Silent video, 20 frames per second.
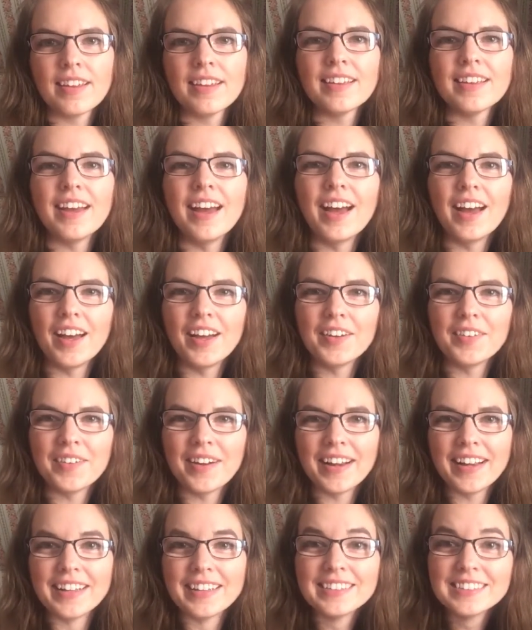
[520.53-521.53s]
All
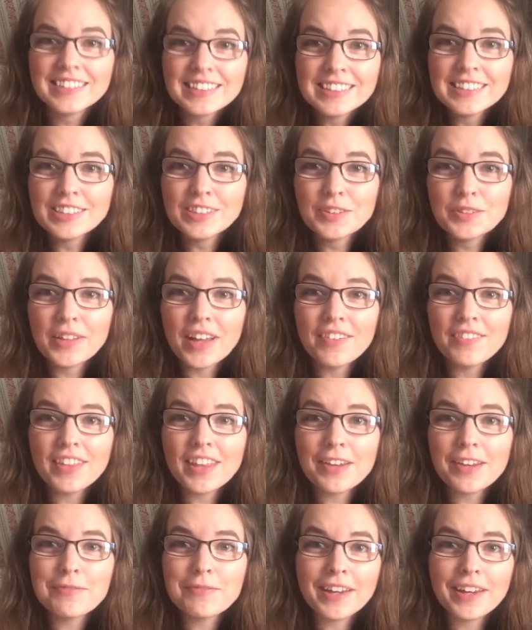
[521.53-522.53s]
right, didn't you love
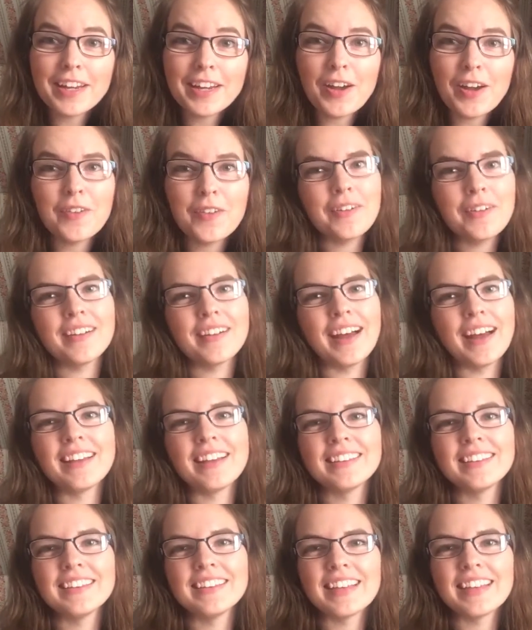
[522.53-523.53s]
that video? I
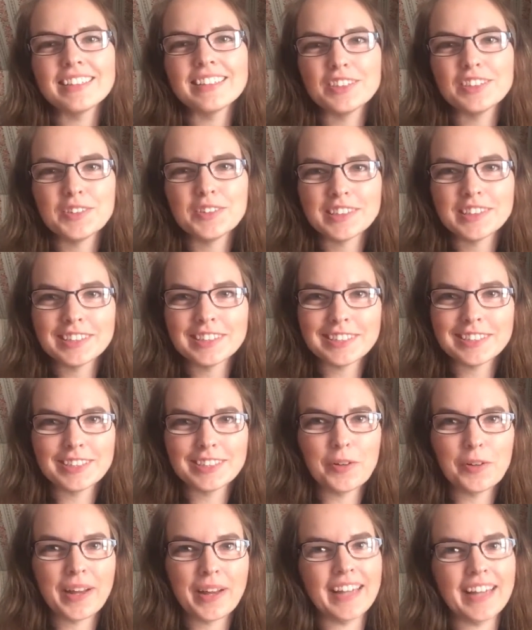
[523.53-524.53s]
think that tune is just
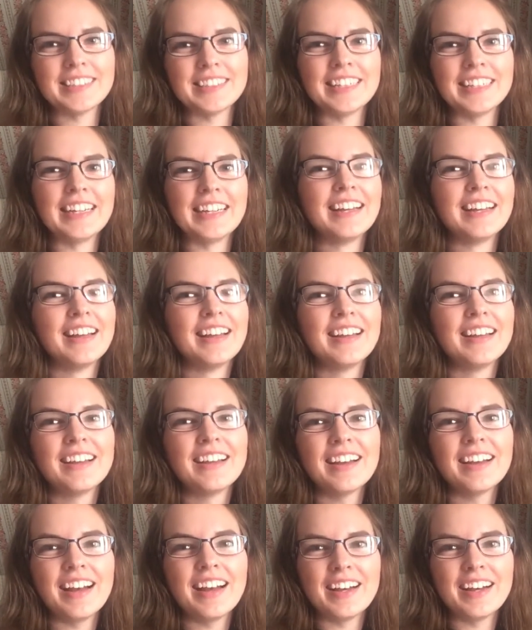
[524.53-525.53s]
so catchy.
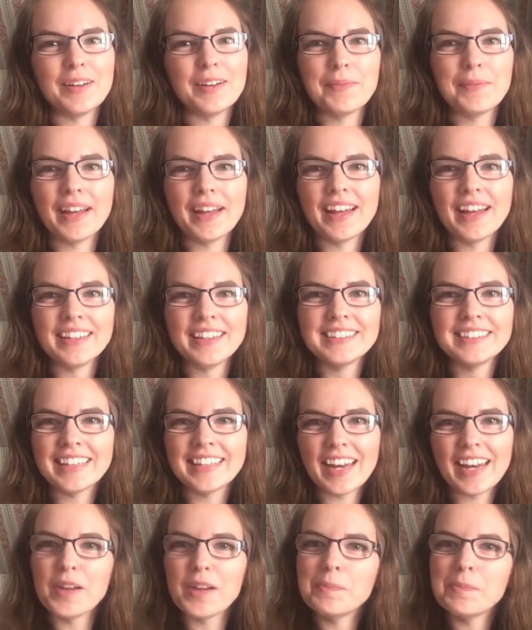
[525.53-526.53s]
And to
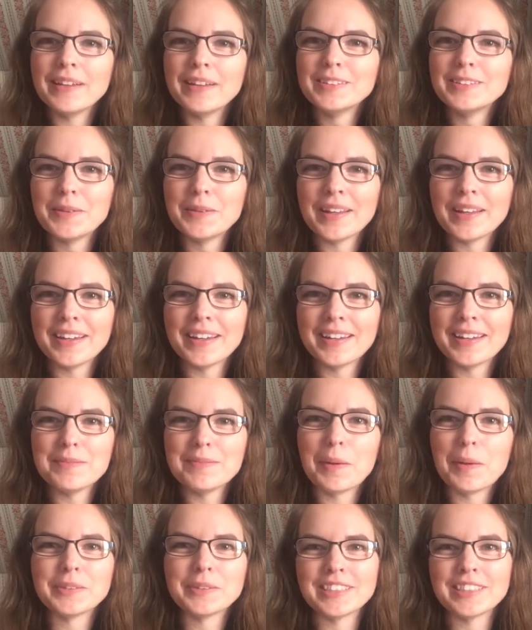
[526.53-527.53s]
get up and do the
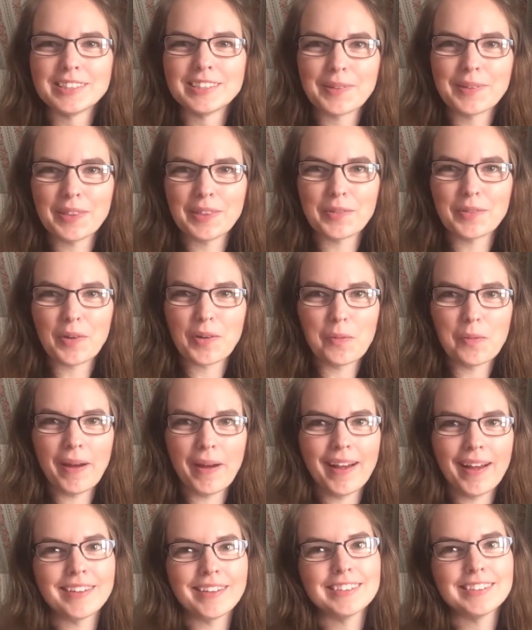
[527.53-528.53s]
motions with the
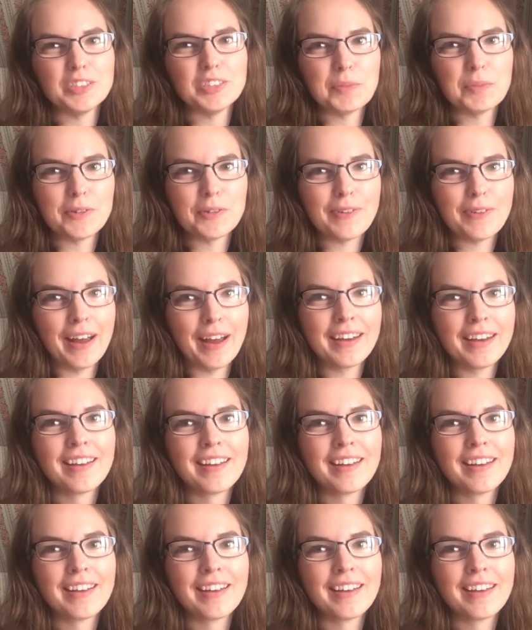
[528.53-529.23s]
robot is super fun.